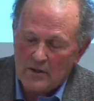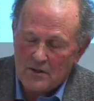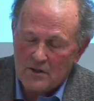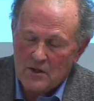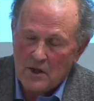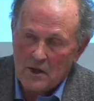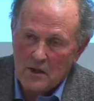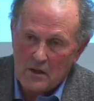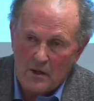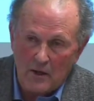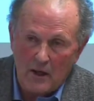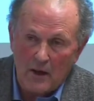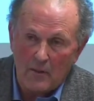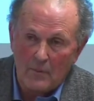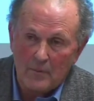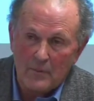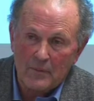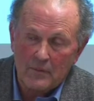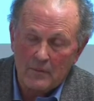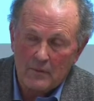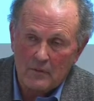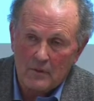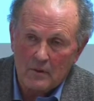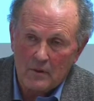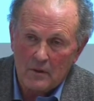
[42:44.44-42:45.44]
take up
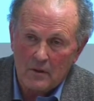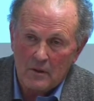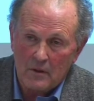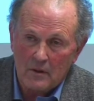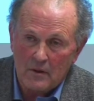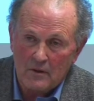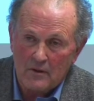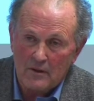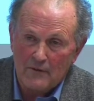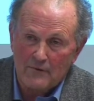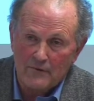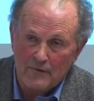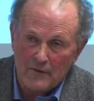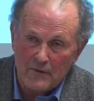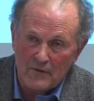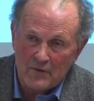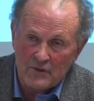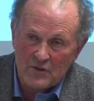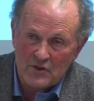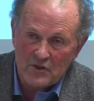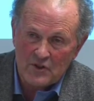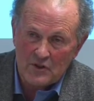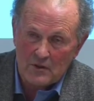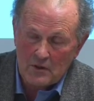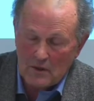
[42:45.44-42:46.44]
the
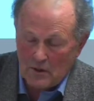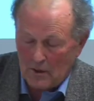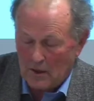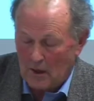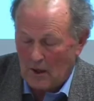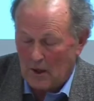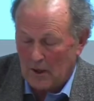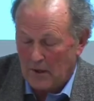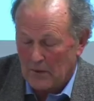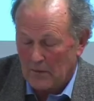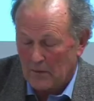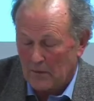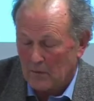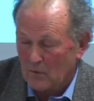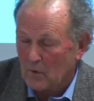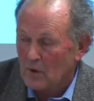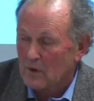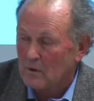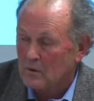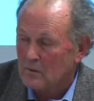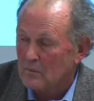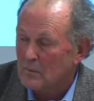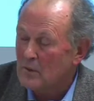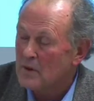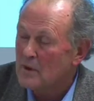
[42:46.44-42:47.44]
difference and
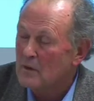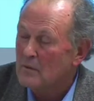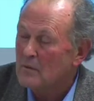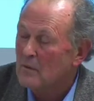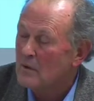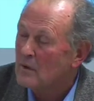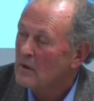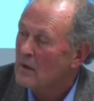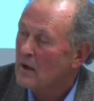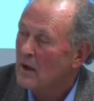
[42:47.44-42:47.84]
will be